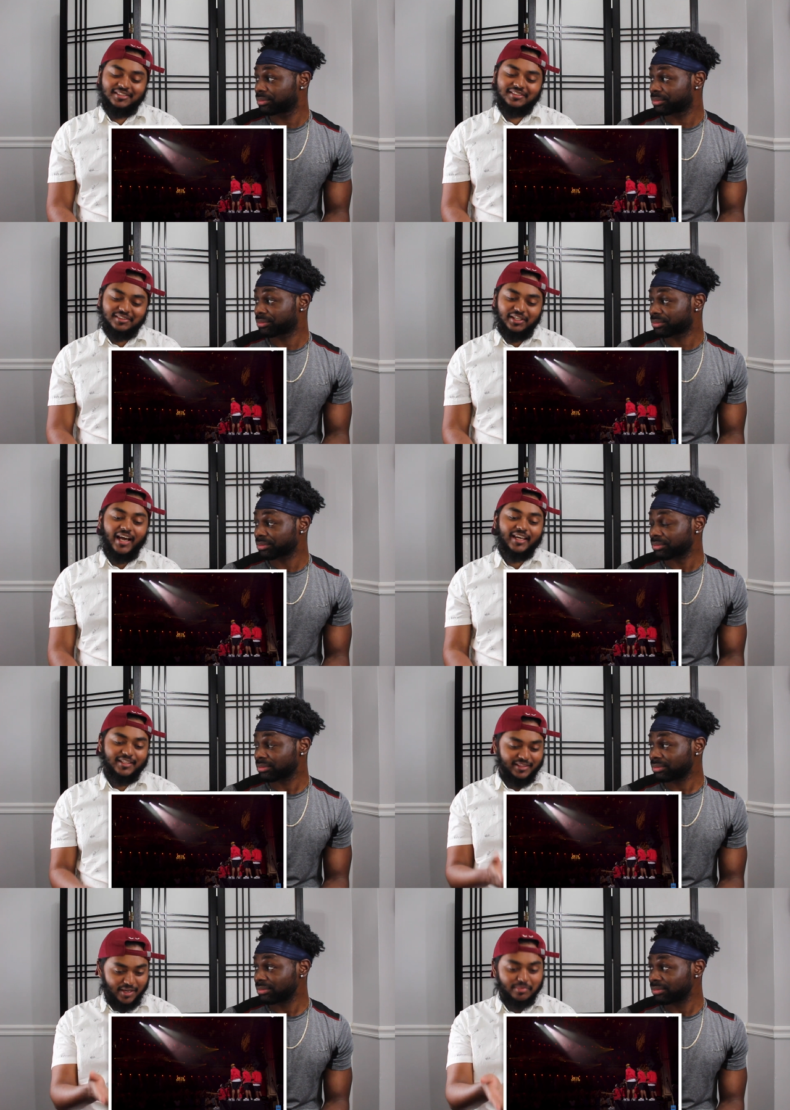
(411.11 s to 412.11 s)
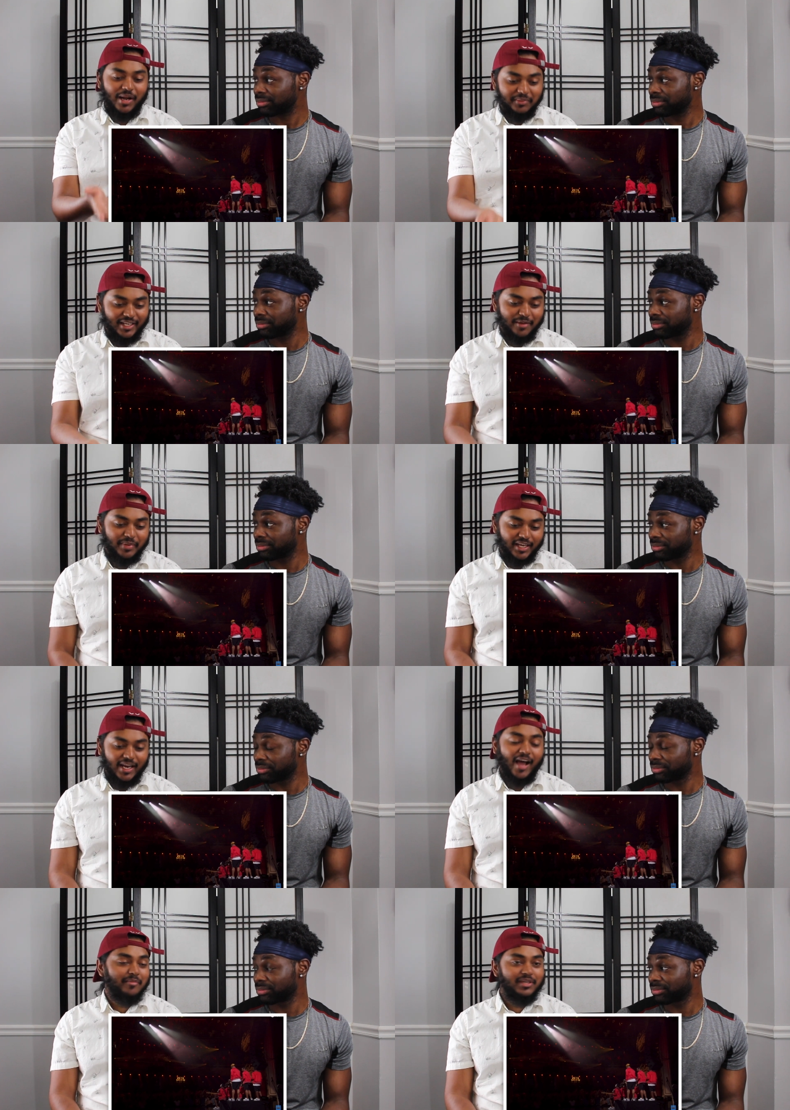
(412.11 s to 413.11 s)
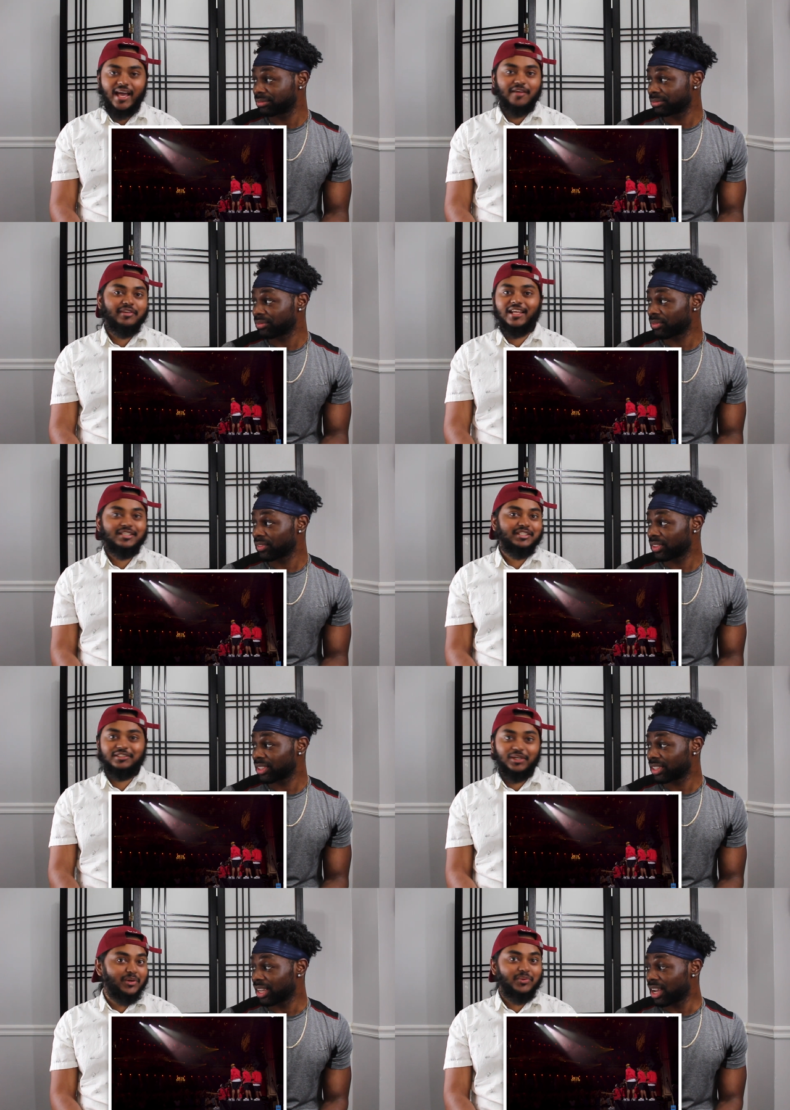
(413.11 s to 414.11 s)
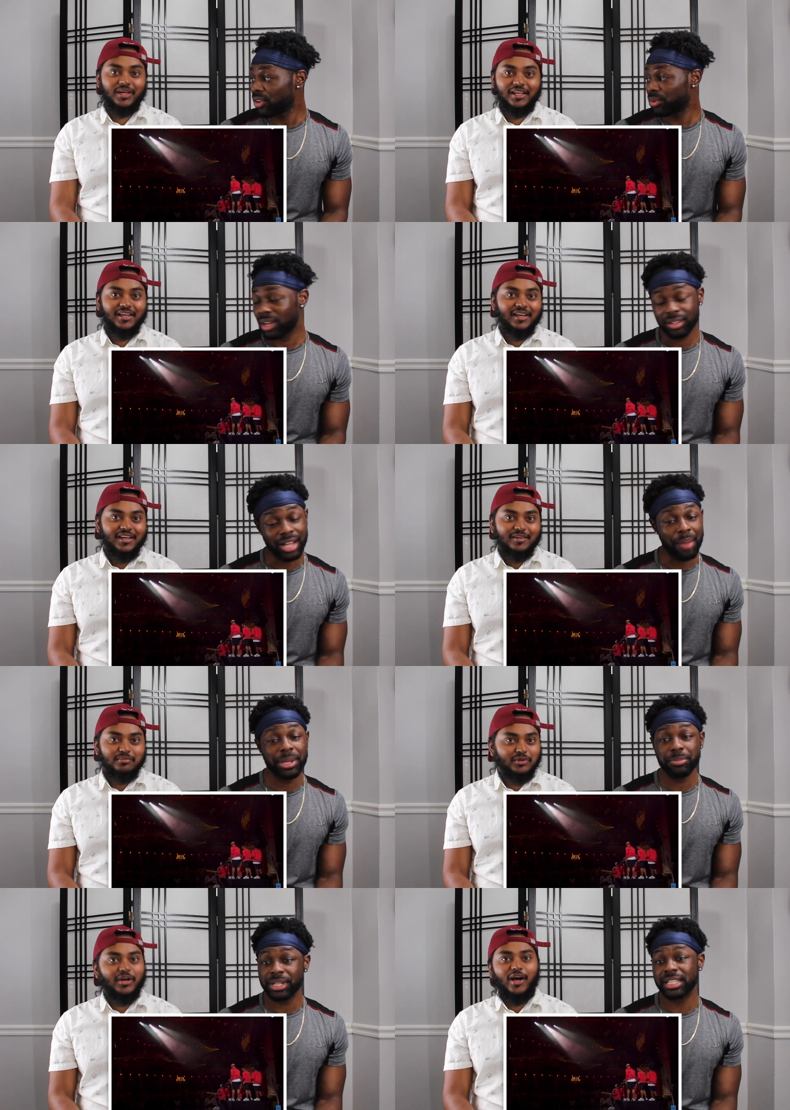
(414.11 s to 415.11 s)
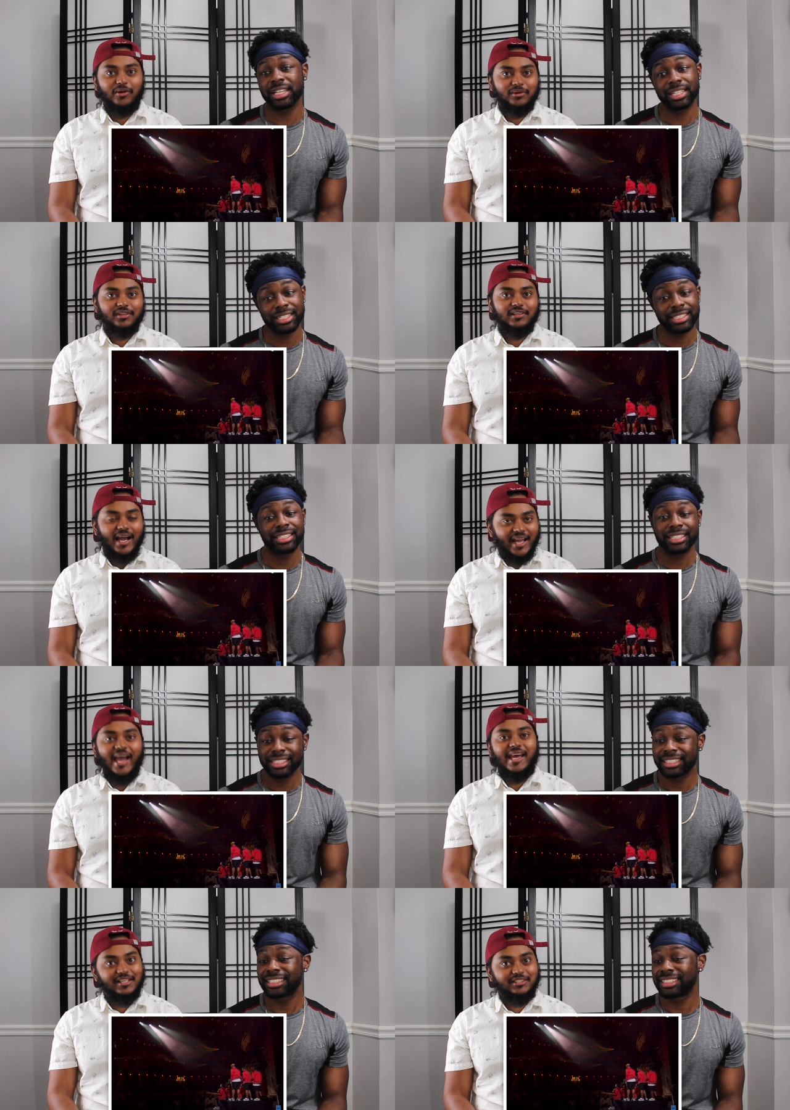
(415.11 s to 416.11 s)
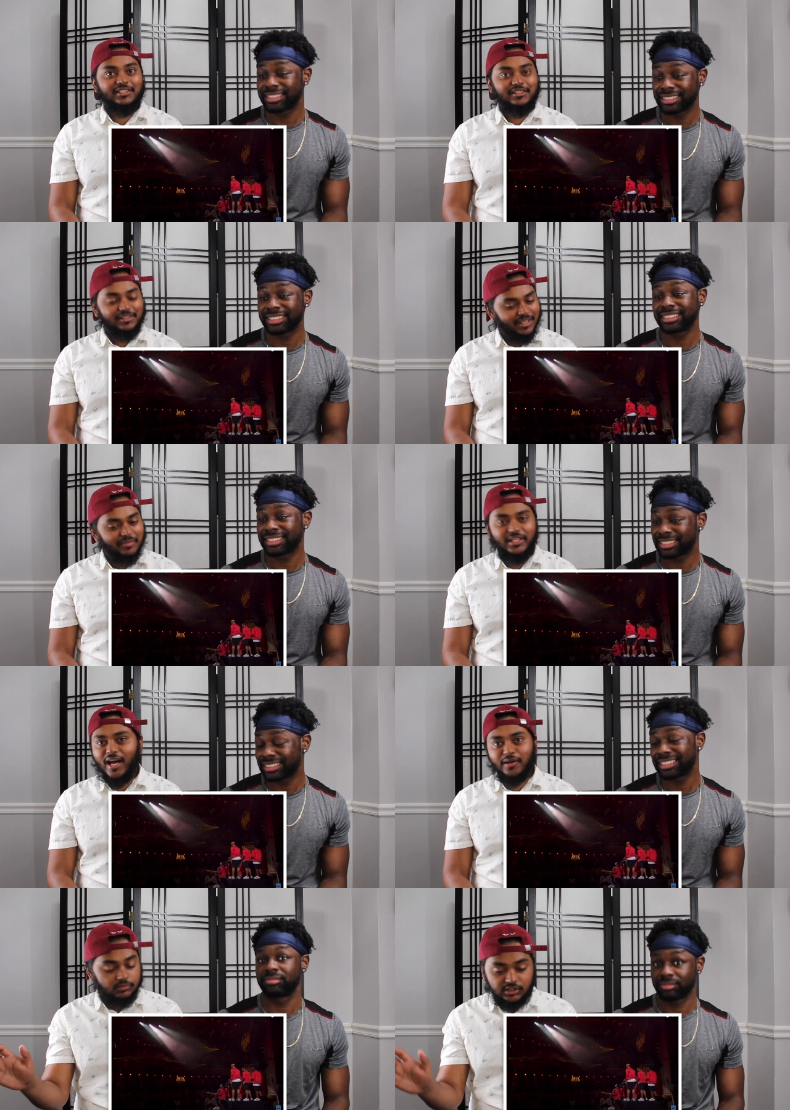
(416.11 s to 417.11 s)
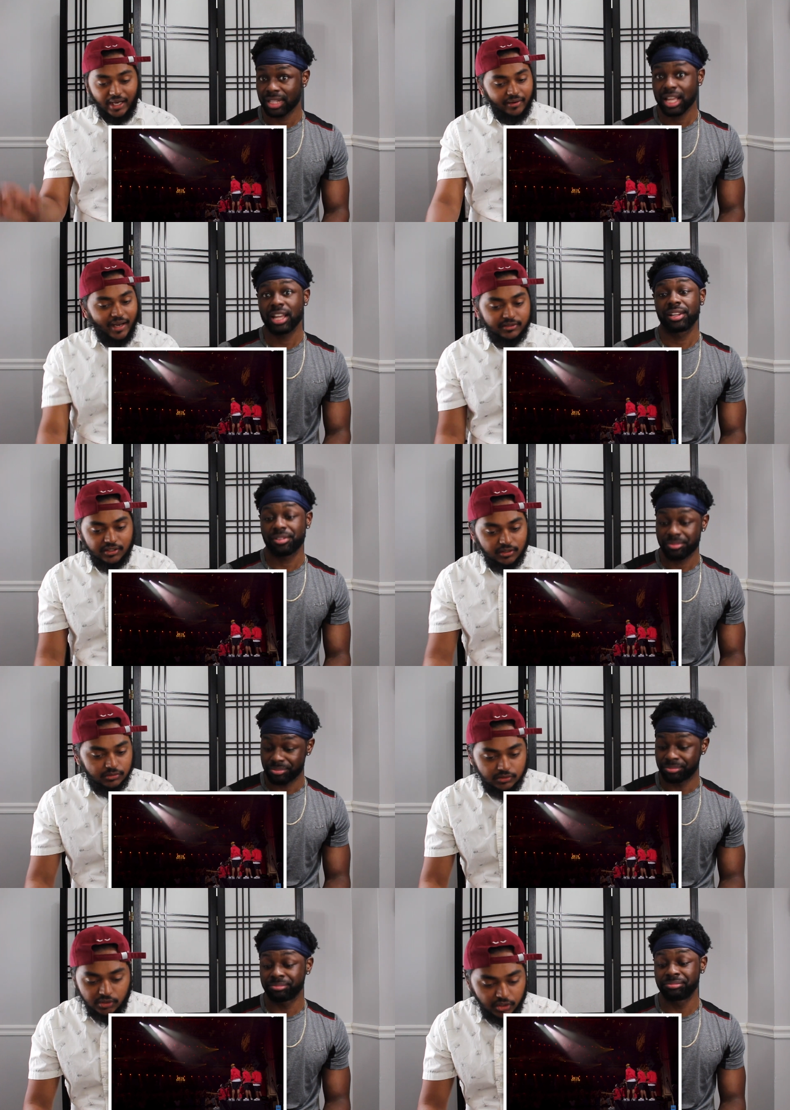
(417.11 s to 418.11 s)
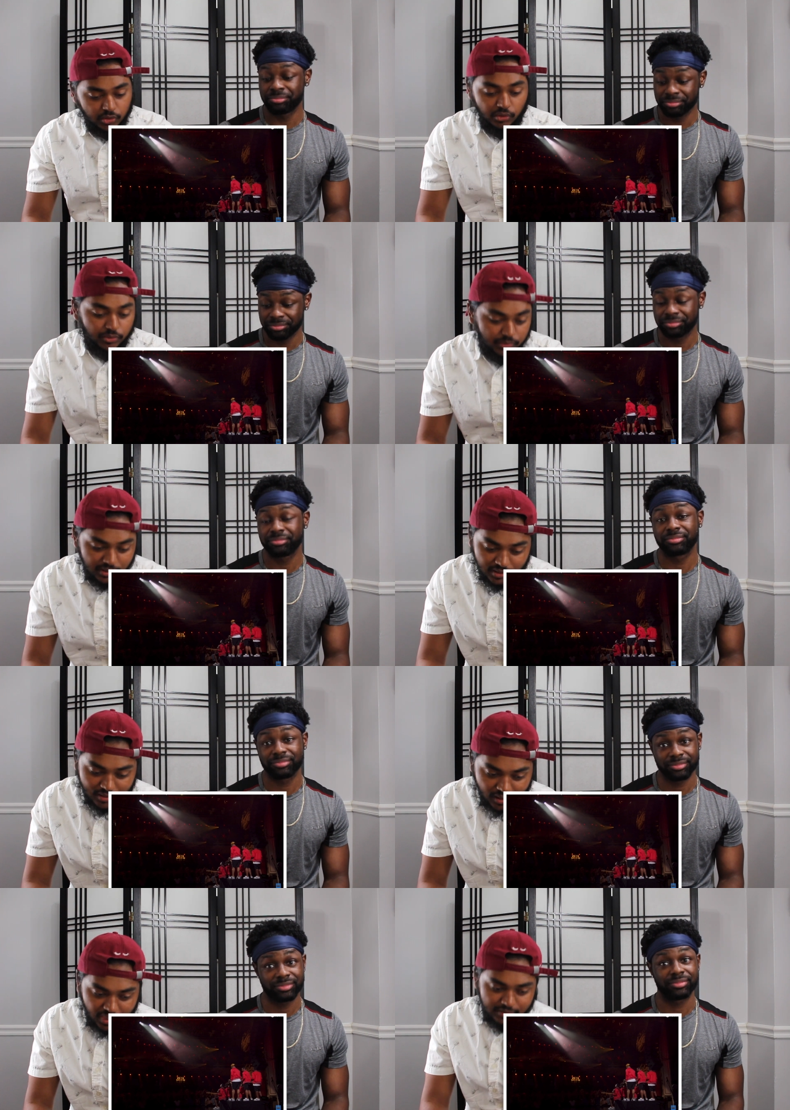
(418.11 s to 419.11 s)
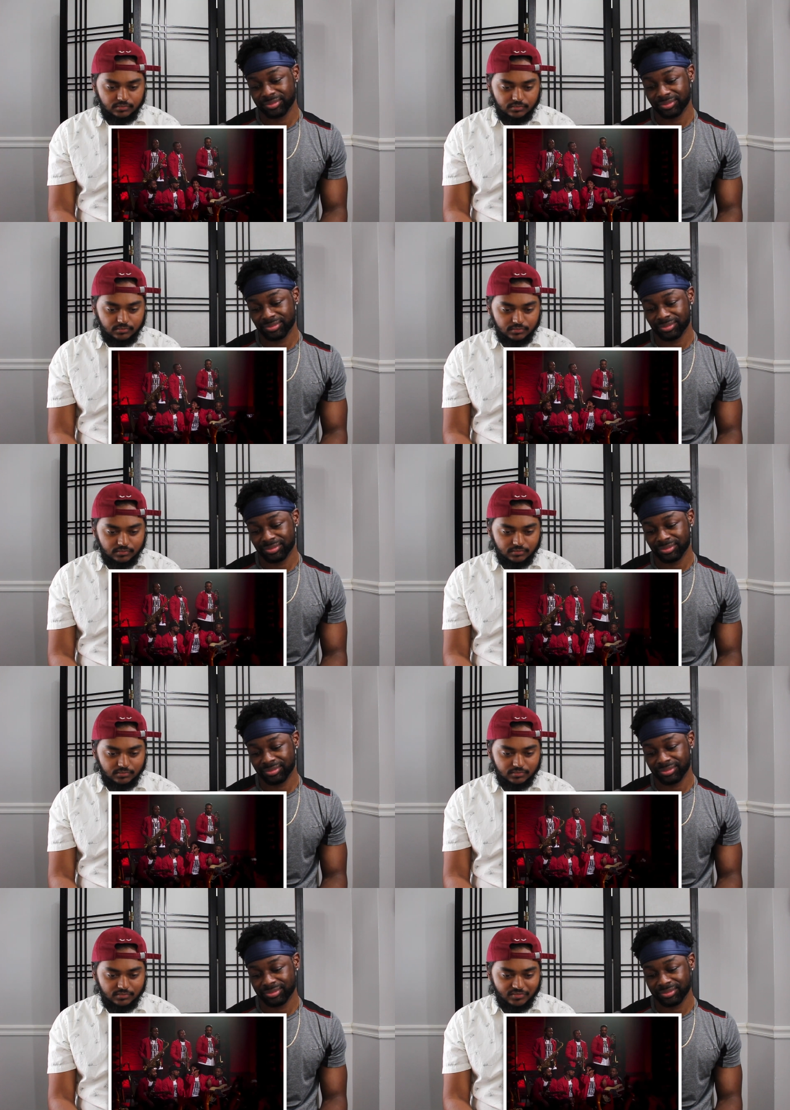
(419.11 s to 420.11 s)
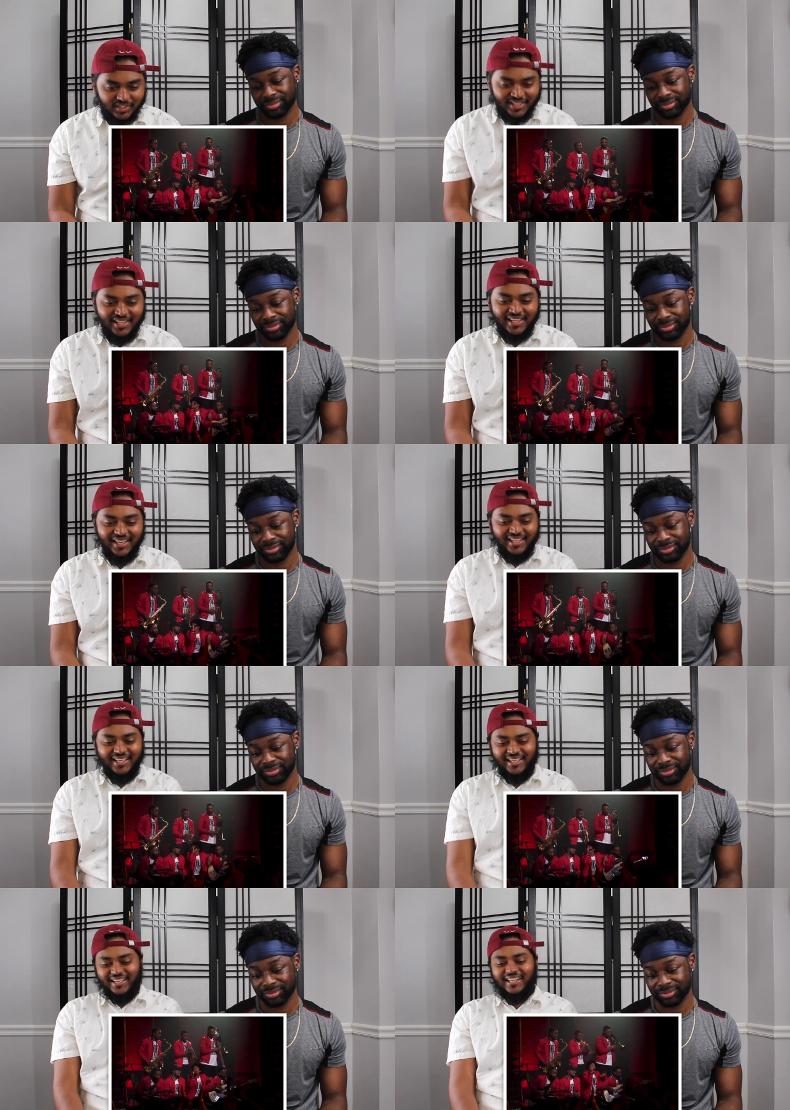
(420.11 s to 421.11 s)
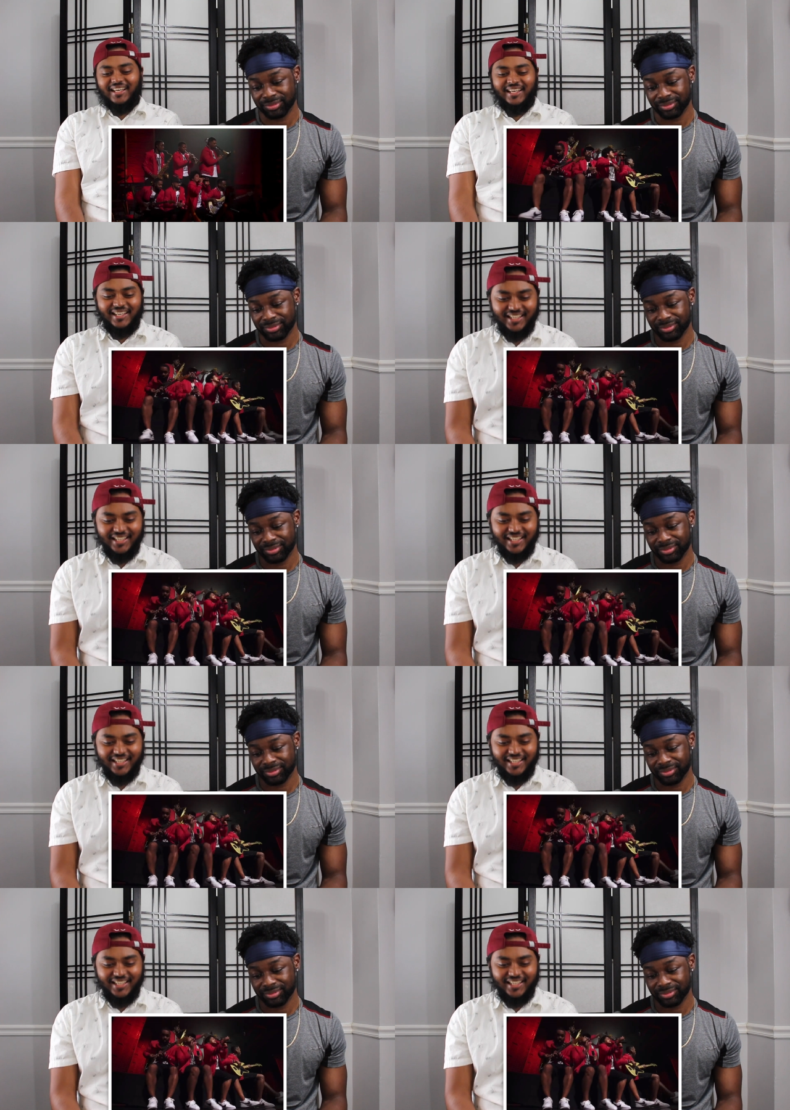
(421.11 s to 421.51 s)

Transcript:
Speaker 1: like they're probably getting paid, I'll be having energy too. Well, I mean, Bruno, I got energy. Hit me up. Shout out to the mm-hmm. to the crew. We're killing this. Two, three, three